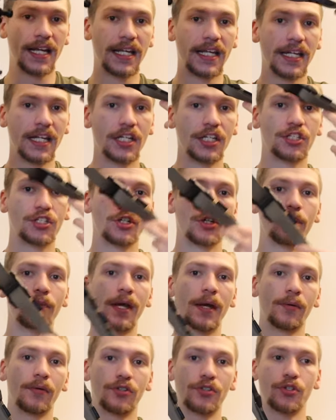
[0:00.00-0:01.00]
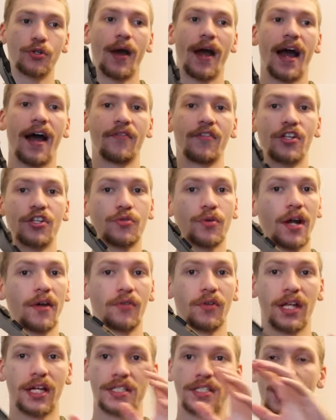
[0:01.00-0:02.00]
needed to be able to have this
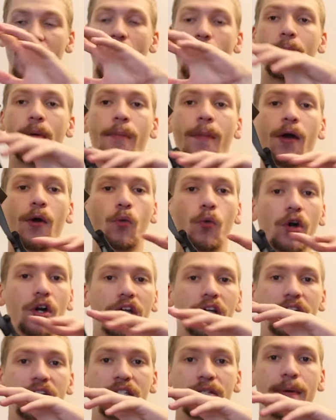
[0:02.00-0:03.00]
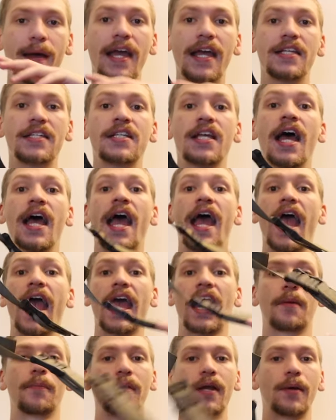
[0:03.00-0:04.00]
rifle, like I said, up in my working space
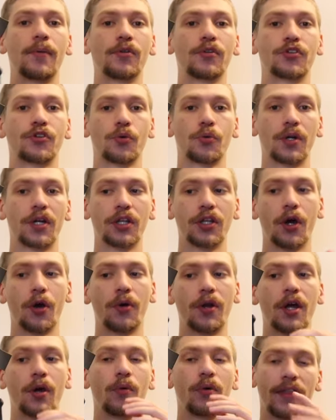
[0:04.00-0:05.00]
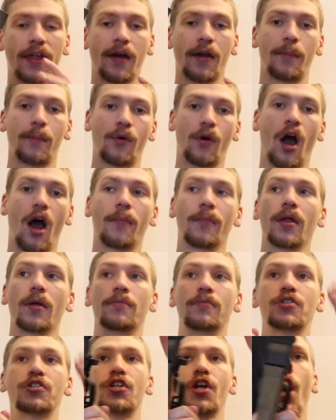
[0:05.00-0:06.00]
and be able to reload it without a
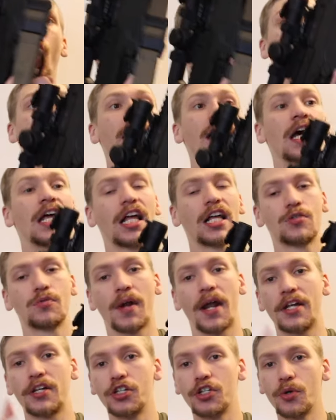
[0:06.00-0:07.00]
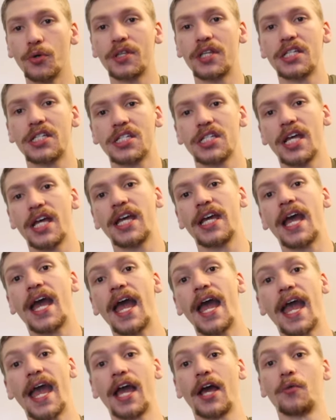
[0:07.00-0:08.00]
problem. So that's what I had to do with the sling.
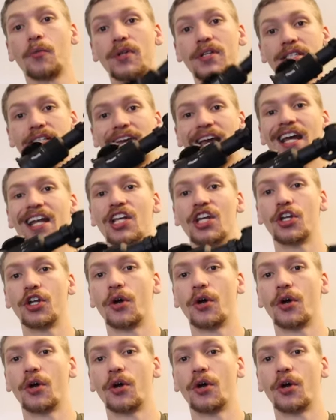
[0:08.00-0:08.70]
And once again,